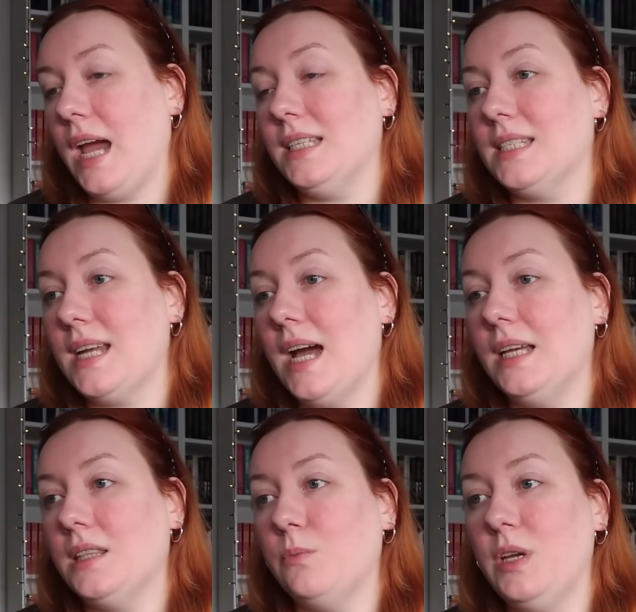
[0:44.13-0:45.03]
I
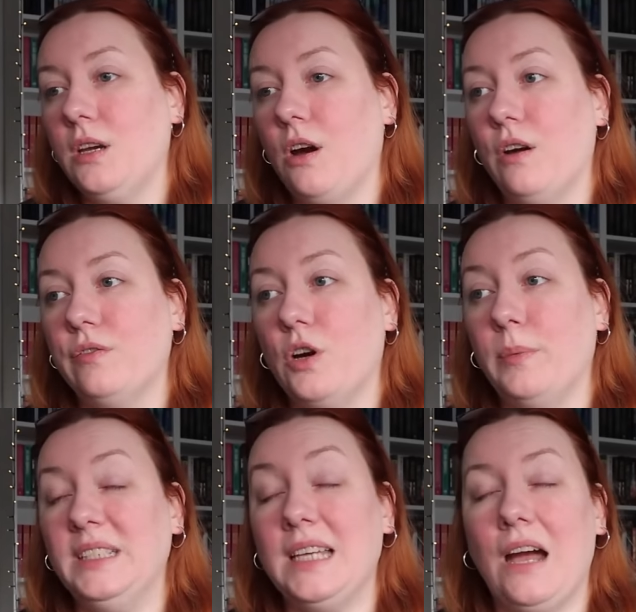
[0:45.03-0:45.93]
started the week off
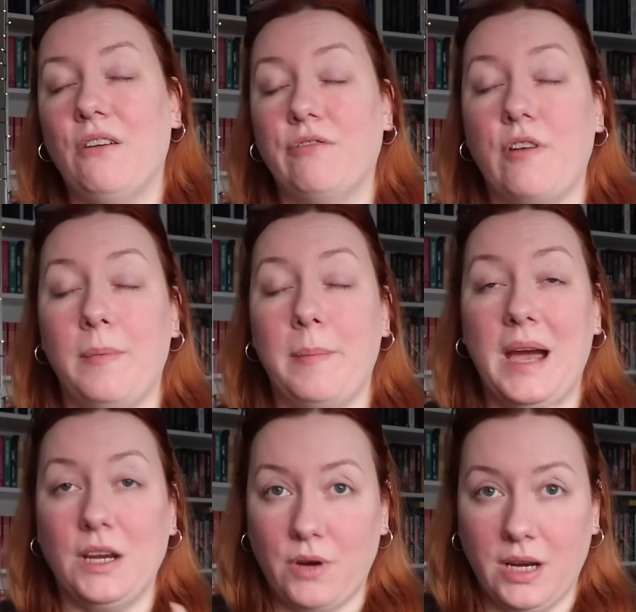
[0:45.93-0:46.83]
coming down from a
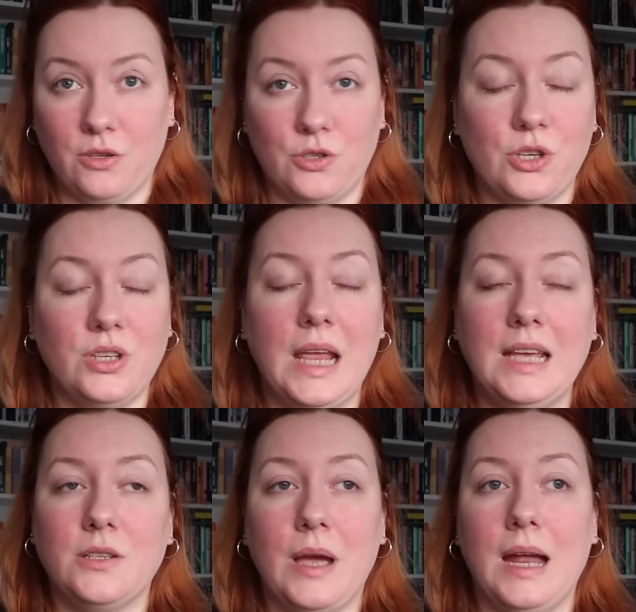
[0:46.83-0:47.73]
migraine on
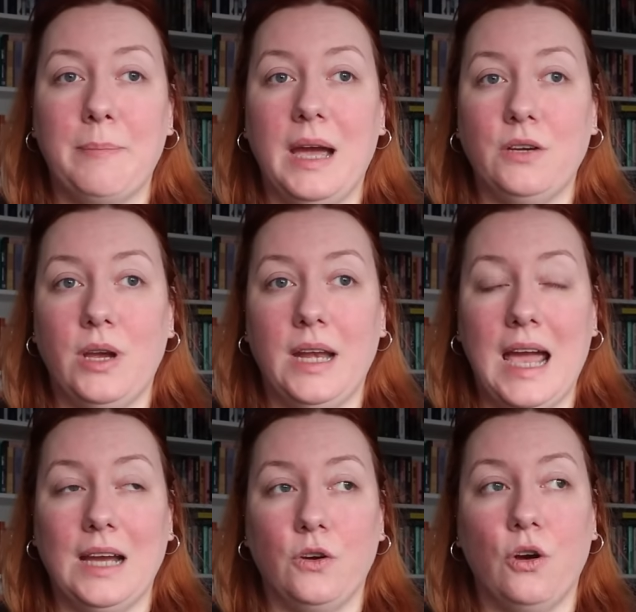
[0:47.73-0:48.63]
Sunday, so I had migraine
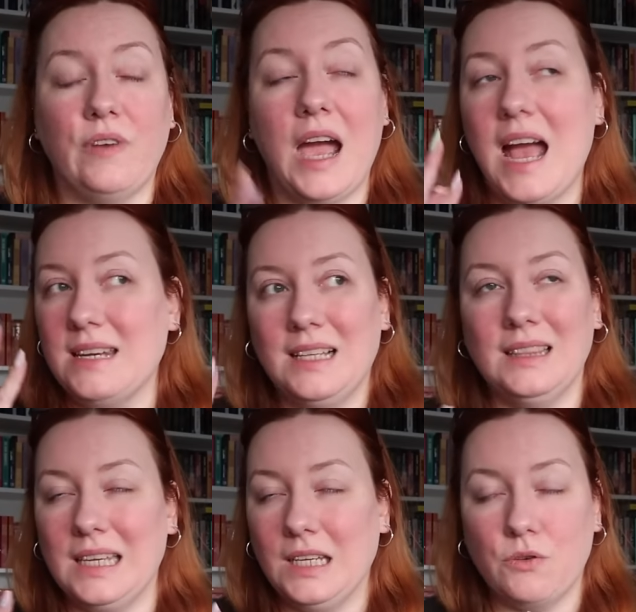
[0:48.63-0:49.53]
hangover and a
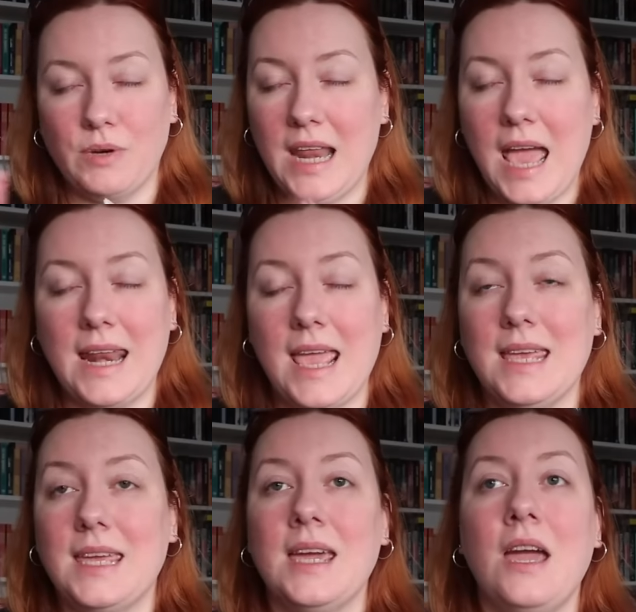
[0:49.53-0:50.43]
lingering
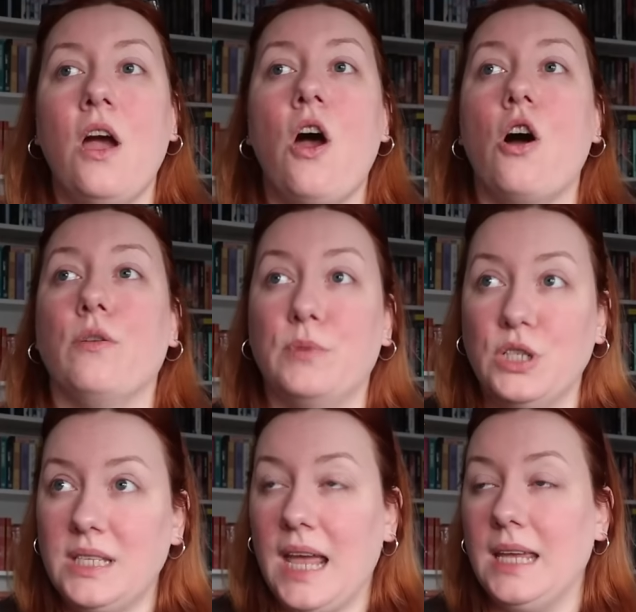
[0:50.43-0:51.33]
headache on
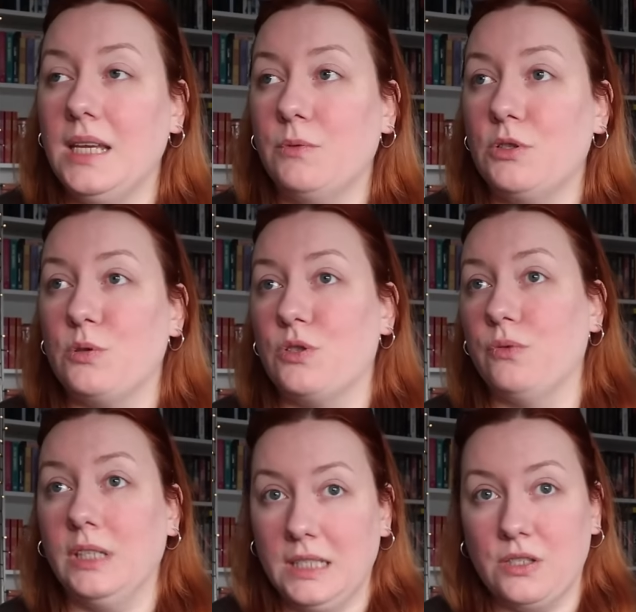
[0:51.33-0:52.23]
Monday, which was a
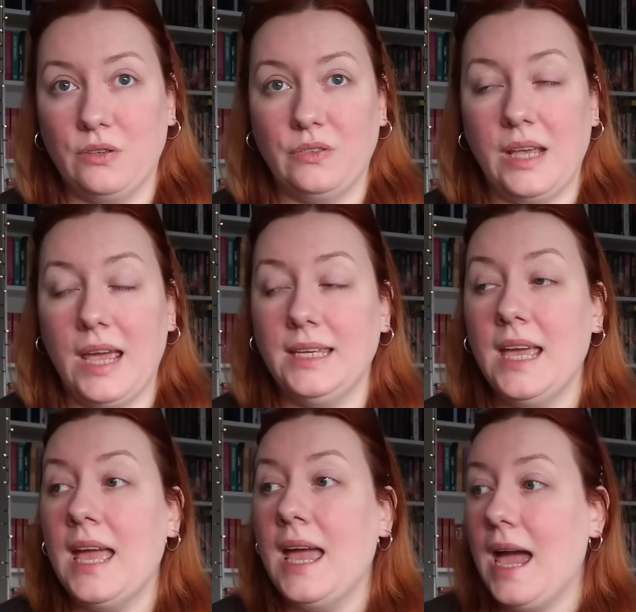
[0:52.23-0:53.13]
really tough day
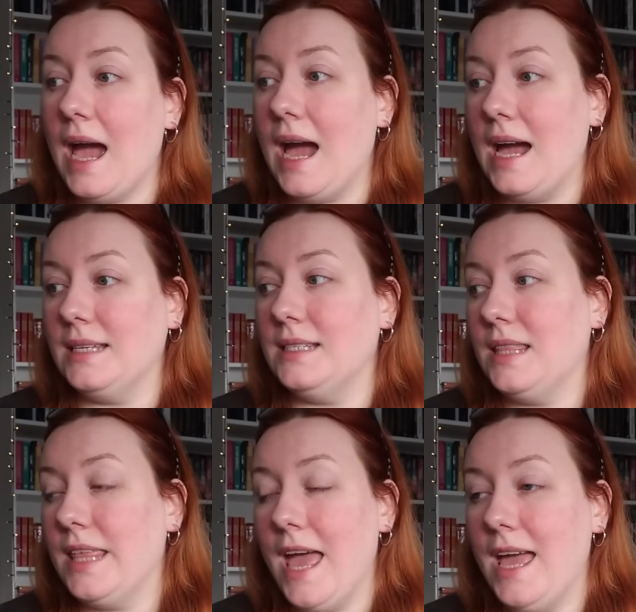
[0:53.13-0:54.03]
and
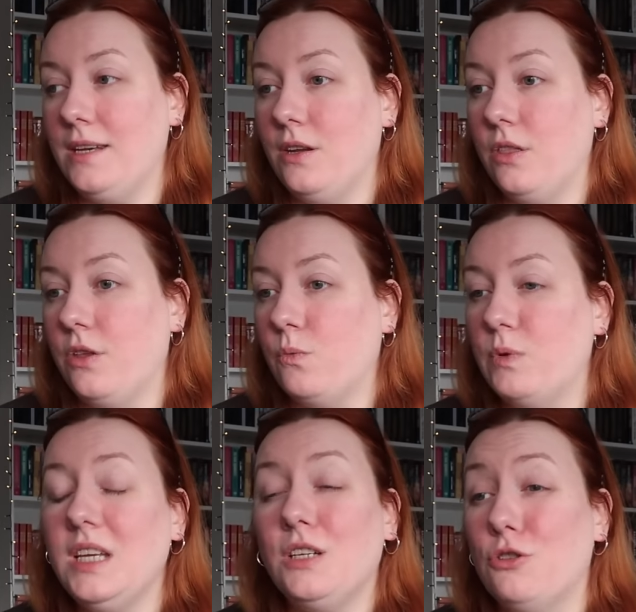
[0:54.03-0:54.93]
then the
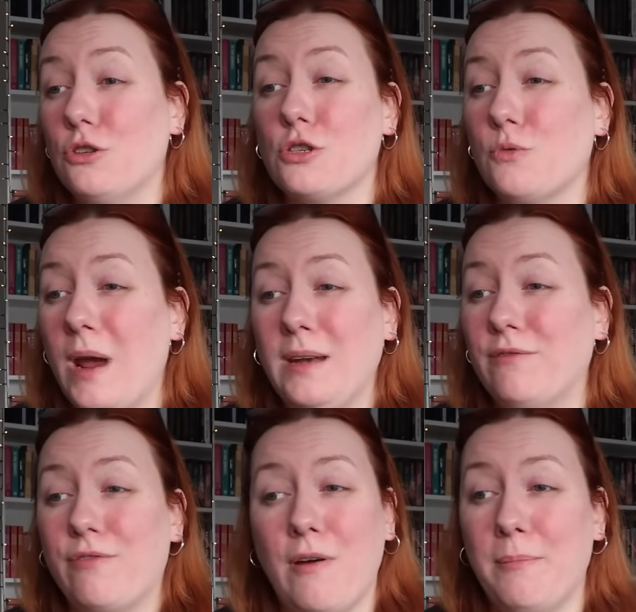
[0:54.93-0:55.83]
week just
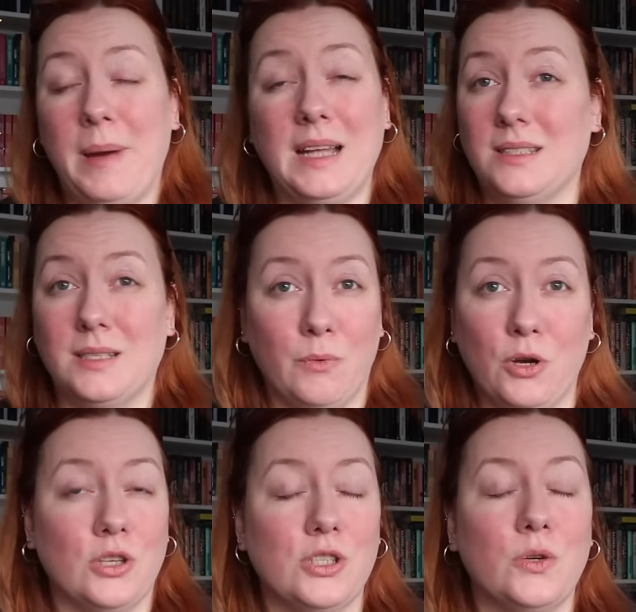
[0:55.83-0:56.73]
went from bad to
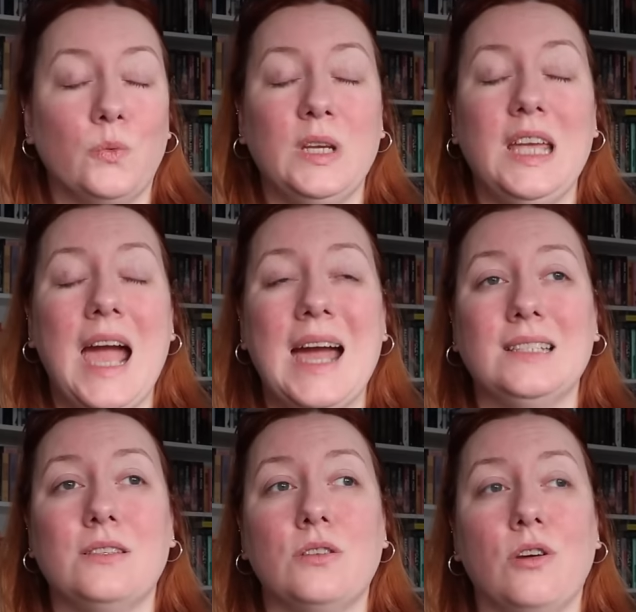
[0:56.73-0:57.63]
worse. We
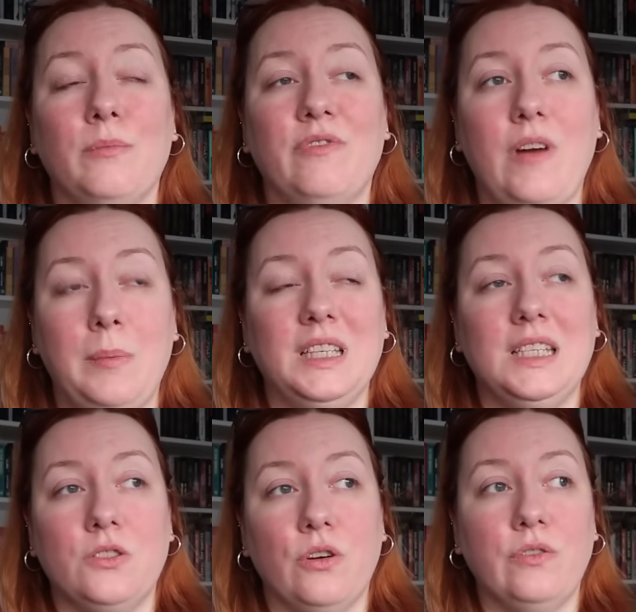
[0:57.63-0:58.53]
had some family
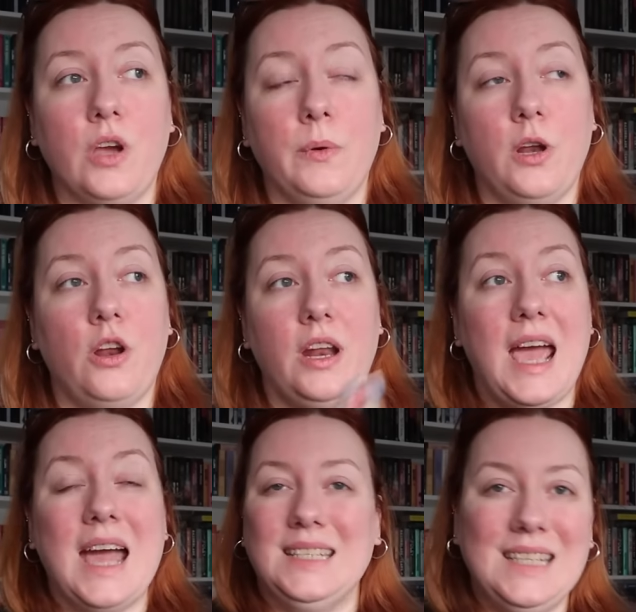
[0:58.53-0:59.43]
stuff going on on
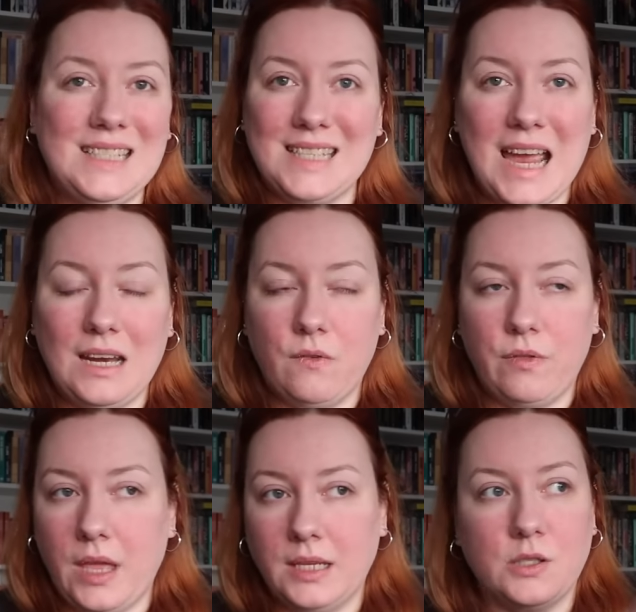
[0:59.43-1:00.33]
Andy's side of
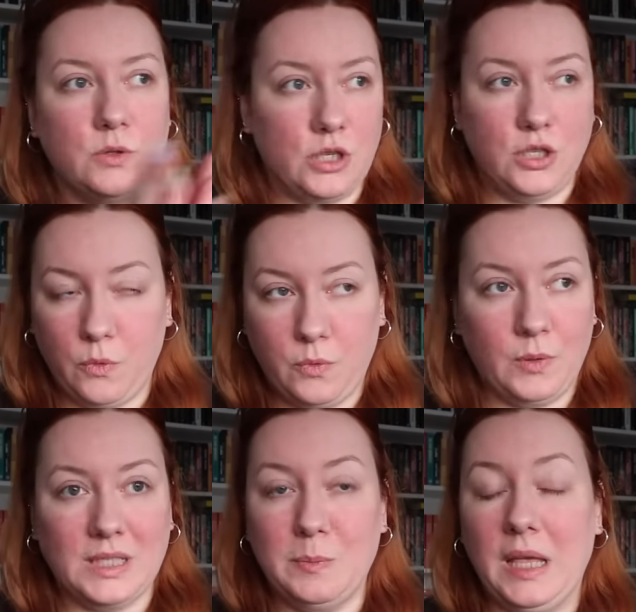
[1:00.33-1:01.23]
things, which I don't want
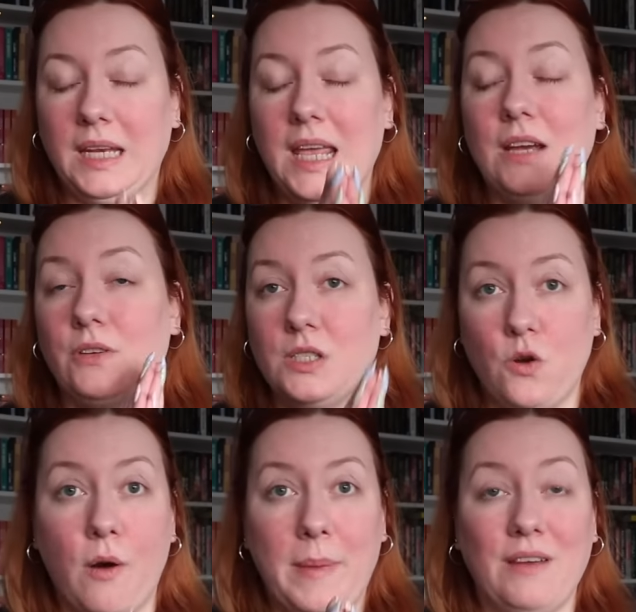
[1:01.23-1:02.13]
to explain here. It's
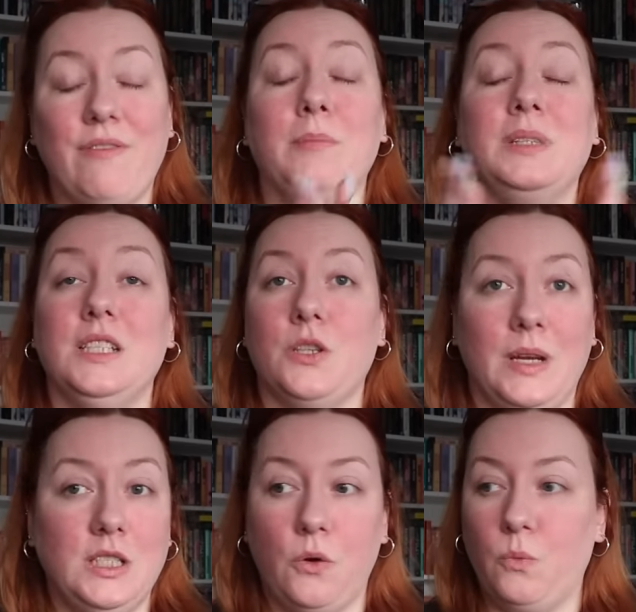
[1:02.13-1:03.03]
not my family, so I don't